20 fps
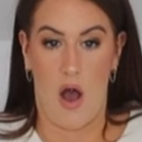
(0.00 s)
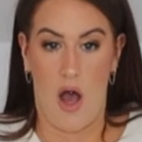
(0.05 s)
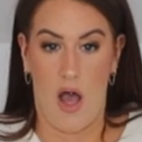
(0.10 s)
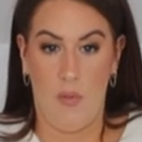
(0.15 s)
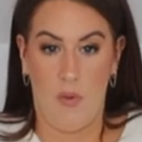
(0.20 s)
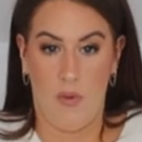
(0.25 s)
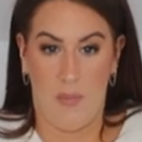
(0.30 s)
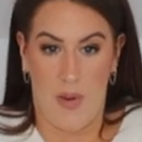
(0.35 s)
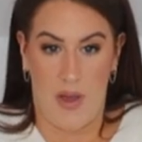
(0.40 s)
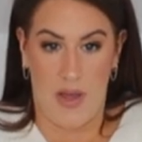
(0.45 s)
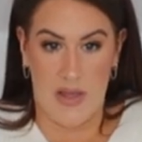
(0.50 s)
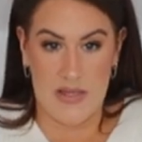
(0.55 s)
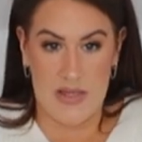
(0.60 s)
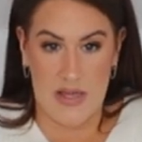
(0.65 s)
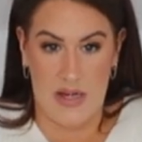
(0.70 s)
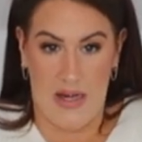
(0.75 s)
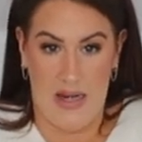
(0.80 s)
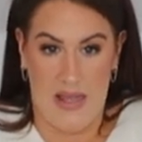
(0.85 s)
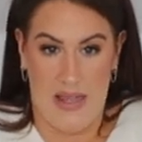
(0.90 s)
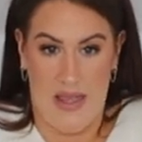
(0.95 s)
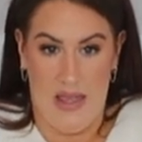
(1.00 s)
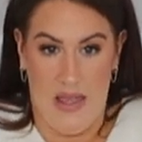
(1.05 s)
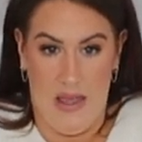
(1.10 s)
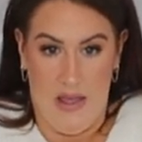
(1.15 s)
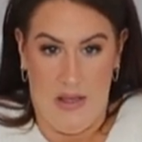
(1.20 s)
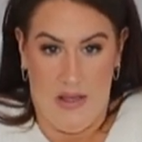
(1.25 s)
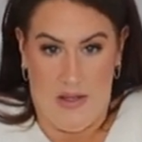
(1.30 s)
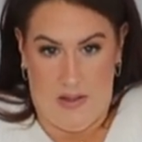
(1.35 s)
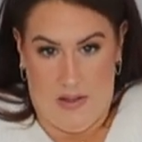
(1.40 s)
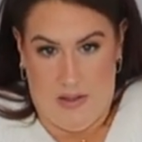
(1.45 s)
I would personally
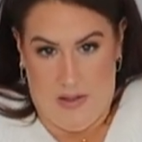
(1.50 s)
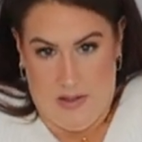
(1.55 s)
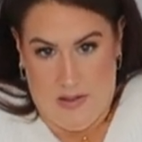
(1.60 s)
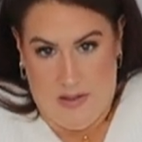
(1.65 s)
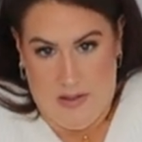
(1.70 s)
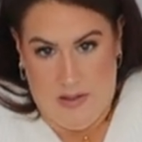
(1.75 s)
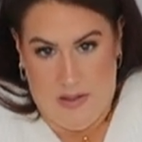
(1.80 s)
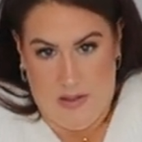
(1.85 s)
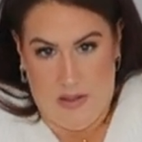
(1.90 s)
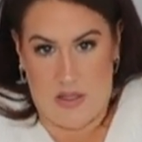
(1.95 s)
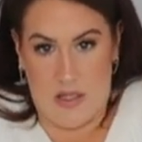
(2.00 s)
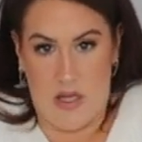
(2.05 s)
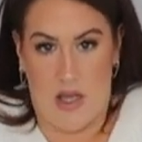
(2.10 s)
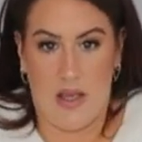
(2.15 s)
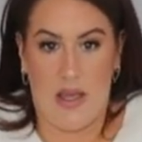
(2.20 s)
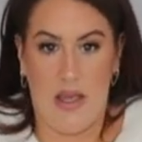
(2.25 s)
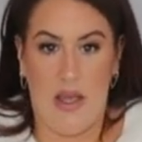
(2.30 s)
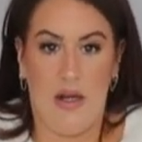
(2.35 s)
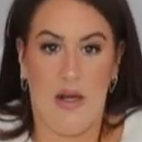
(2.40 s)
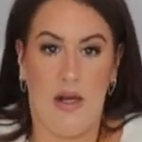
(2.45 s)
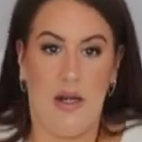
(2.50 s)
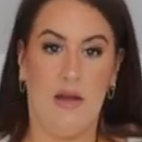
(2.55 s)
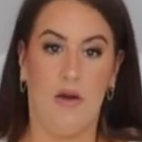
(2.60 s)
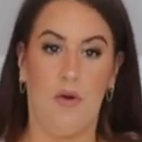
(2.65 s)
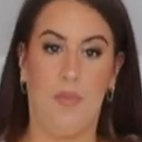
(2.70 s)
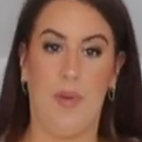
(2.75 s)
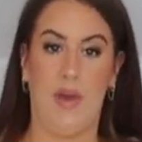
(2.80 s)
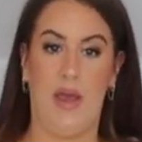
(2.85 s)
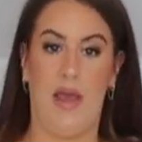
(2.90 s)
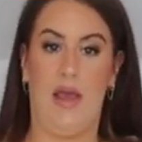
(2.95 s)
tuck it in a
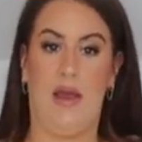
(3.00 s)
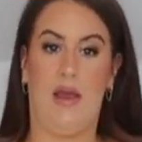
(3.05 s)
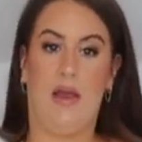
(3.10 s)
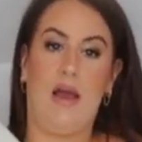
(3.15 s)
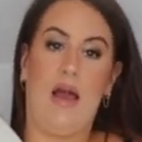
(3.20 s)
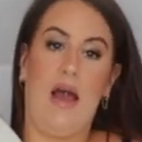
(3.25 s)
little bit,